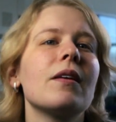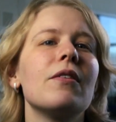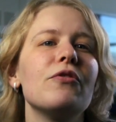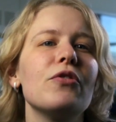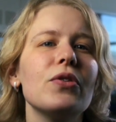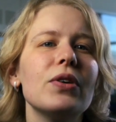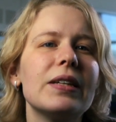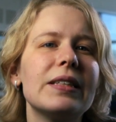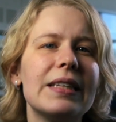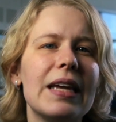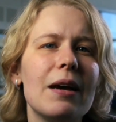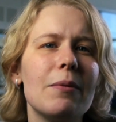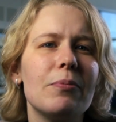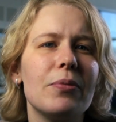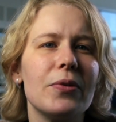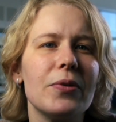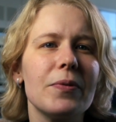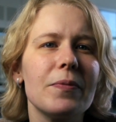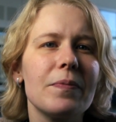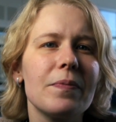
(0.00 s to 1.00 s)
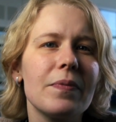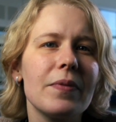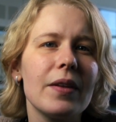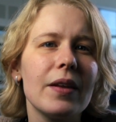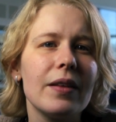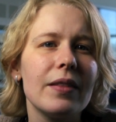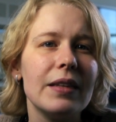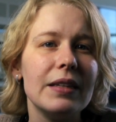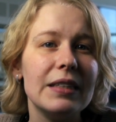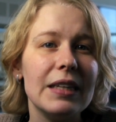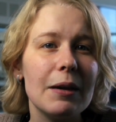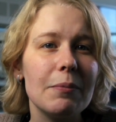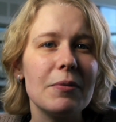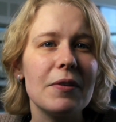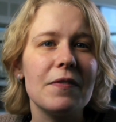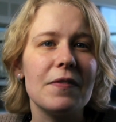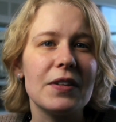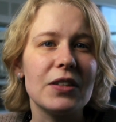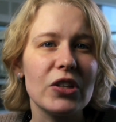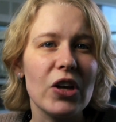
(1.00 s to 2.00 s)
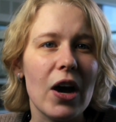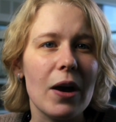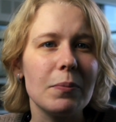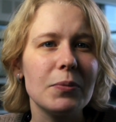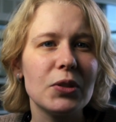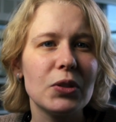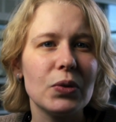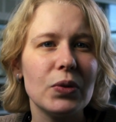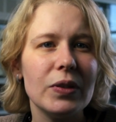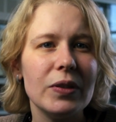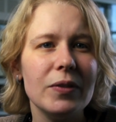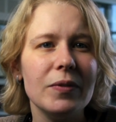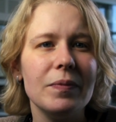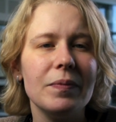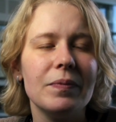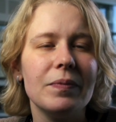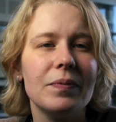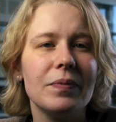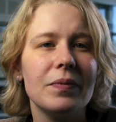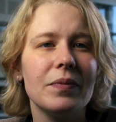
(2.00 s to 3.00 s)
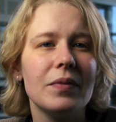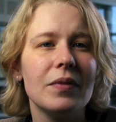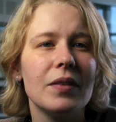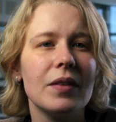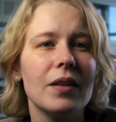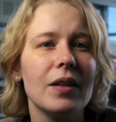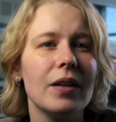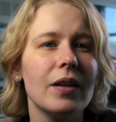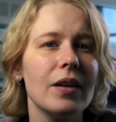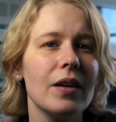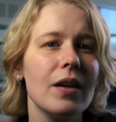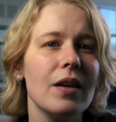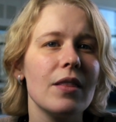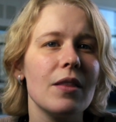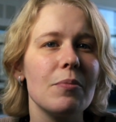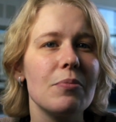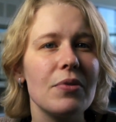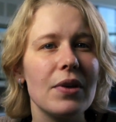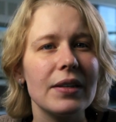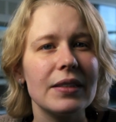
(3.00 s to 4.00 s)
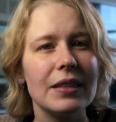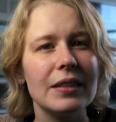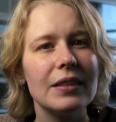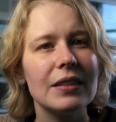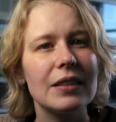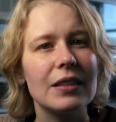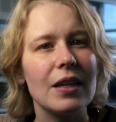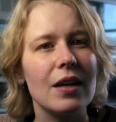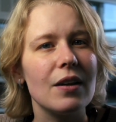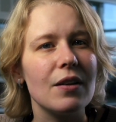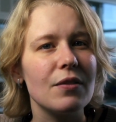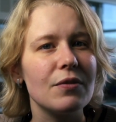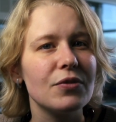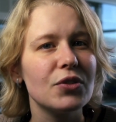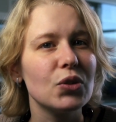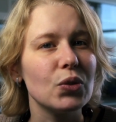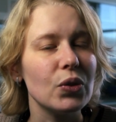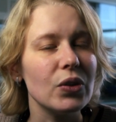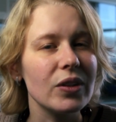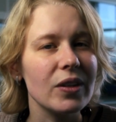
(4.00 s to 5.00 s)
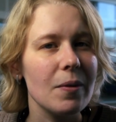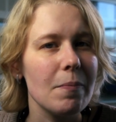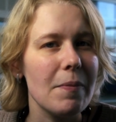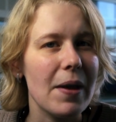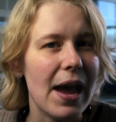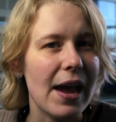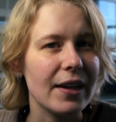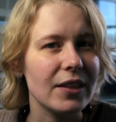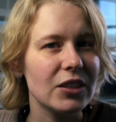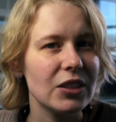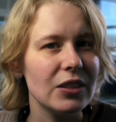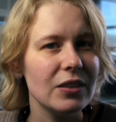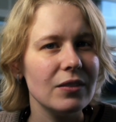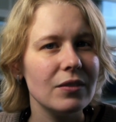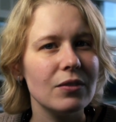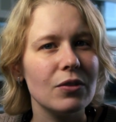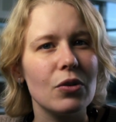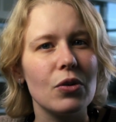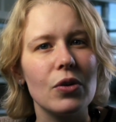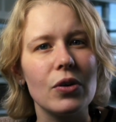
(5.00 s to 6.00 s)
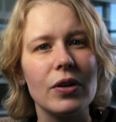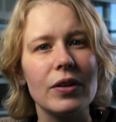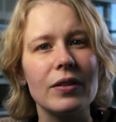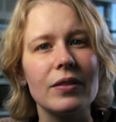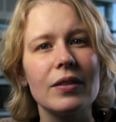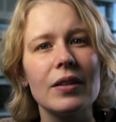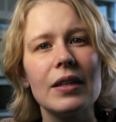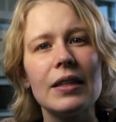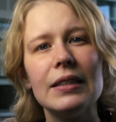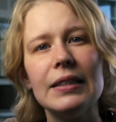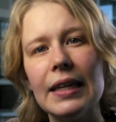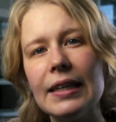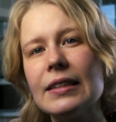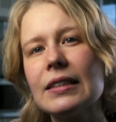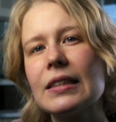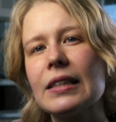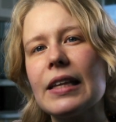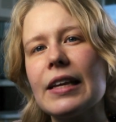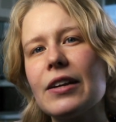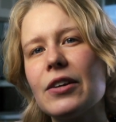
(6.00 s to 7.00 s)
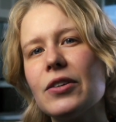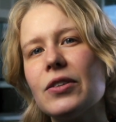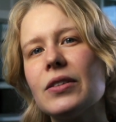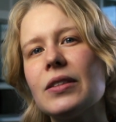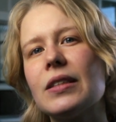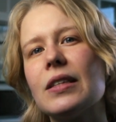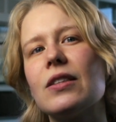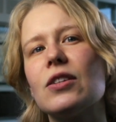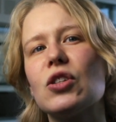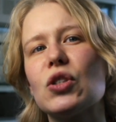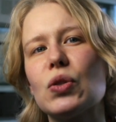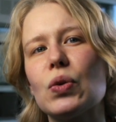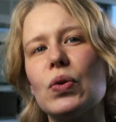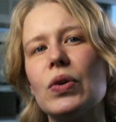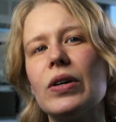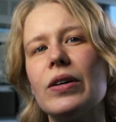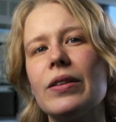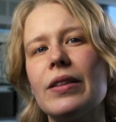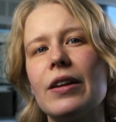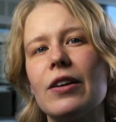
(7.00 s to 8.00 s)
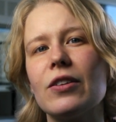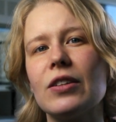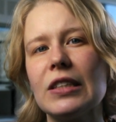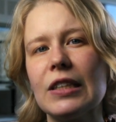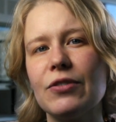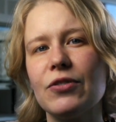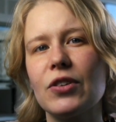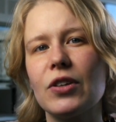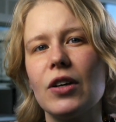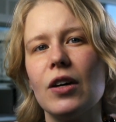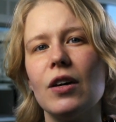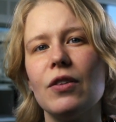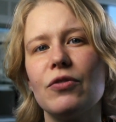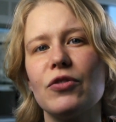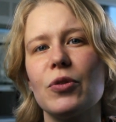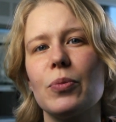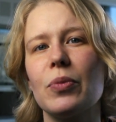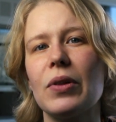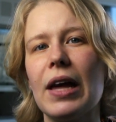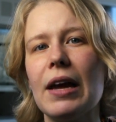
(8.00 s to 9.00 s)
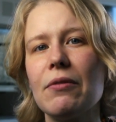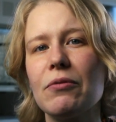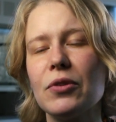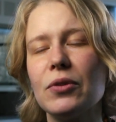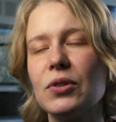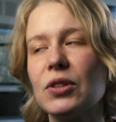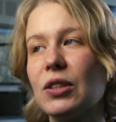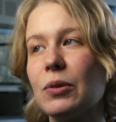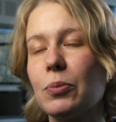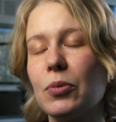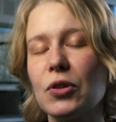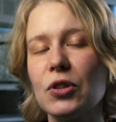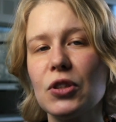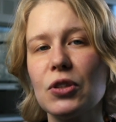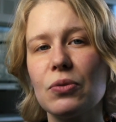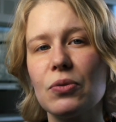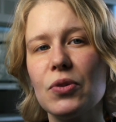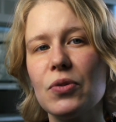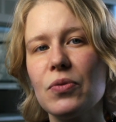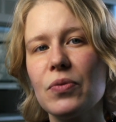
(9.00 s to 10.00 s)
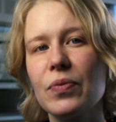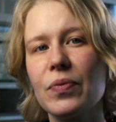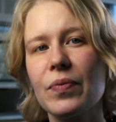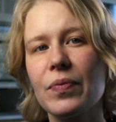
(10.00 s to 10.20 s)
For example, the depth of the topsoil, the presence of soil compaction or dense layers in the soil that are difficult for plant roots to push through.